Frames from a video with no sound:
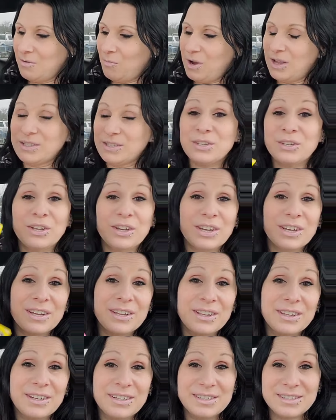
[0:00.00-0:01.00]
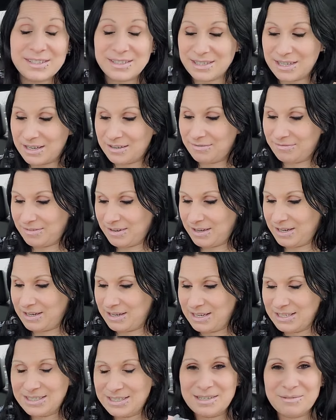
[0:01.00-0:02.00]
Went to look at clearance stuff, and
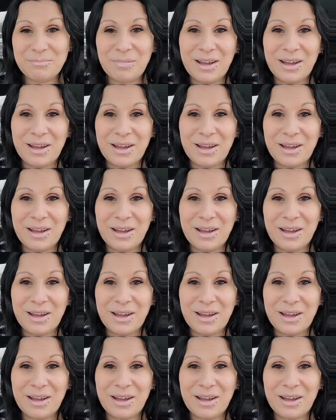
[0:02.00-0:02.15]
I didn't